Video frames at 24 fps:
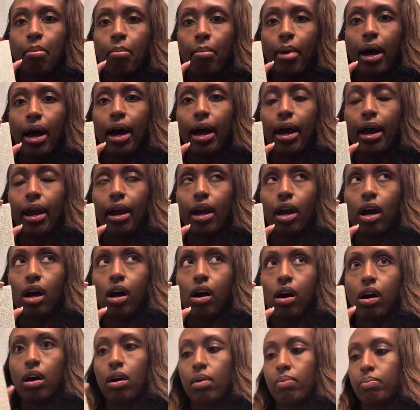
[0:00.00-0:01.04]
my,
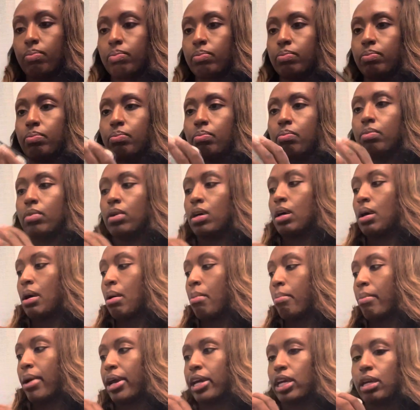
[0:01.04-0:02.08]
um,
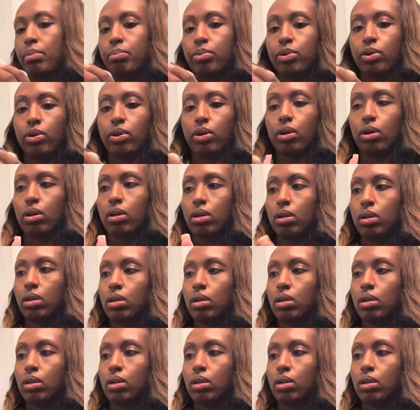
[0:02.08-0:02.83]
my computer.